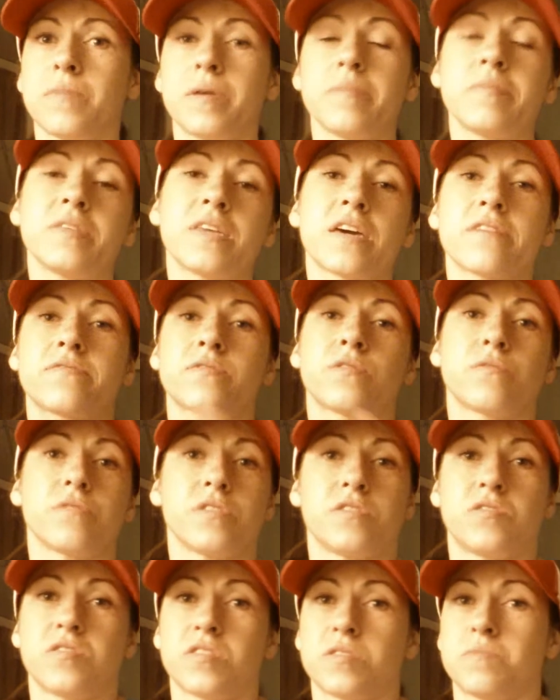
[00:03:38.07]
Maybe they have no
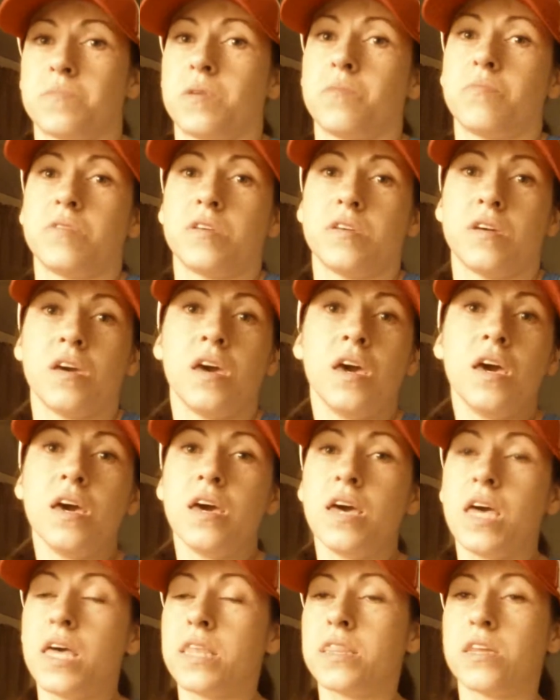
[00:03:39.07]
interest. Maybe
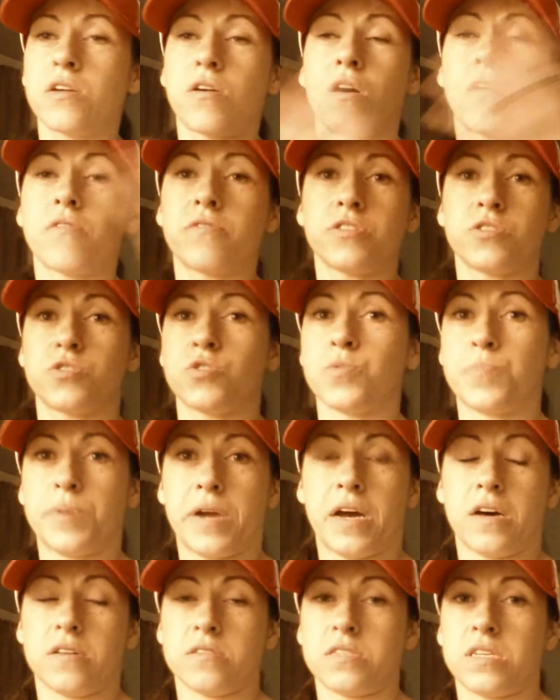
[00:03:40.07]
they're already super
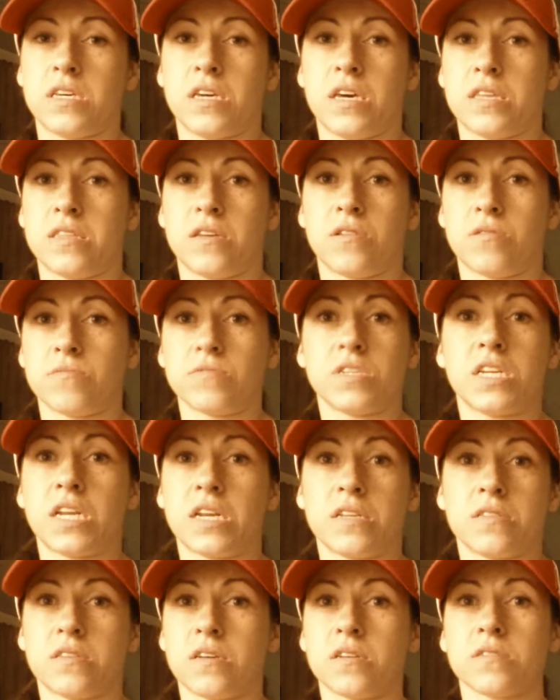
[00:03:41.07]
healthy and they don't need
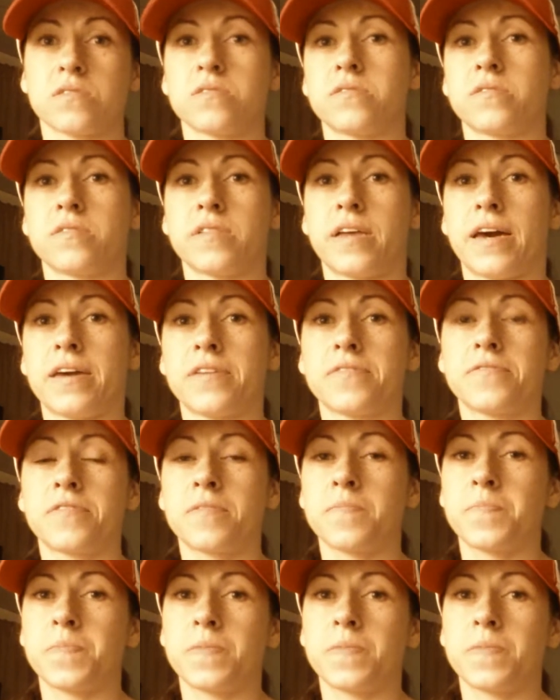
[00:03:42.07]
anything else in their life.